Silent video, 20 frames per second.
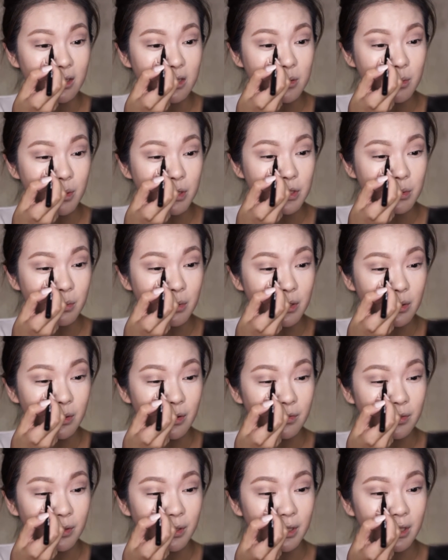Especially when you
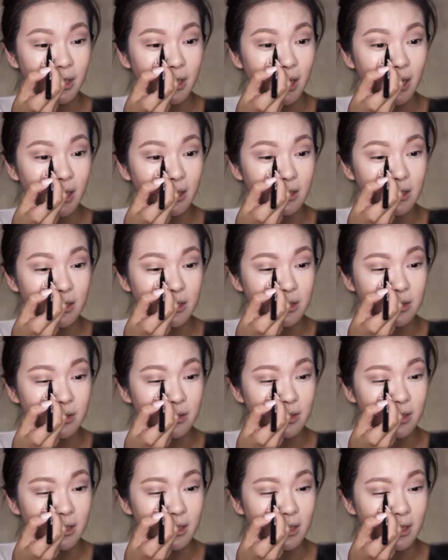have hooded eyelids,
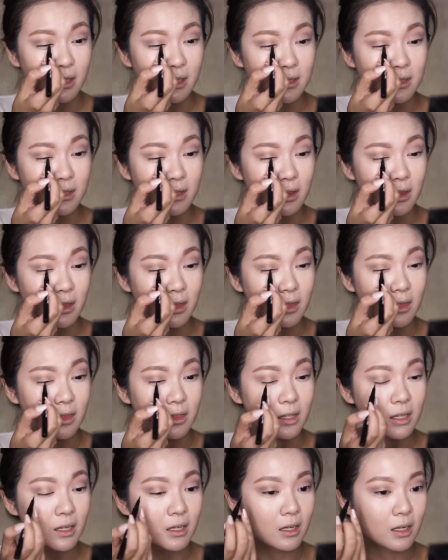you need as
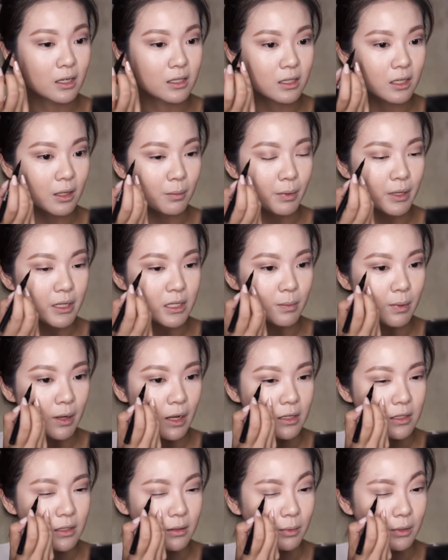thin a tip as
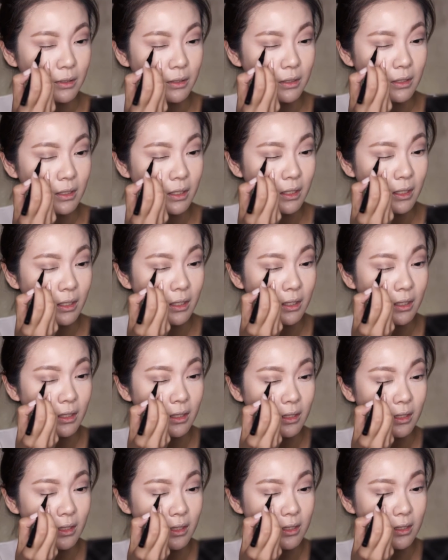possible,
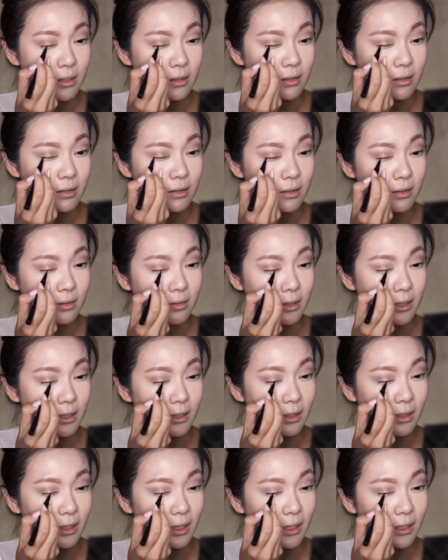because you don't want
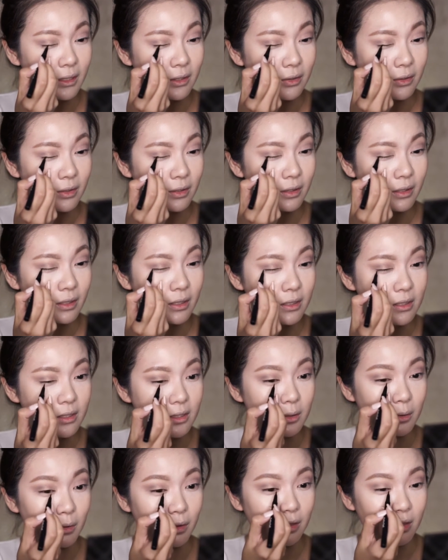to line your lids
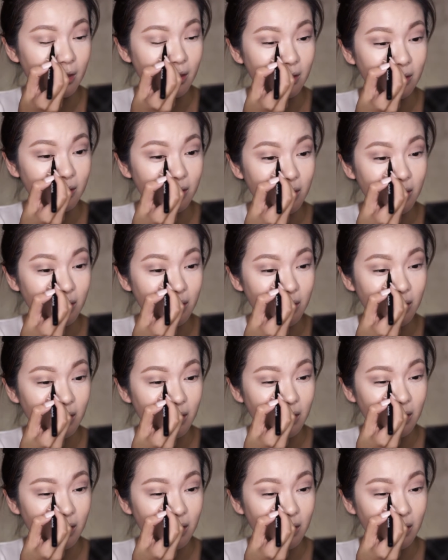too thickly.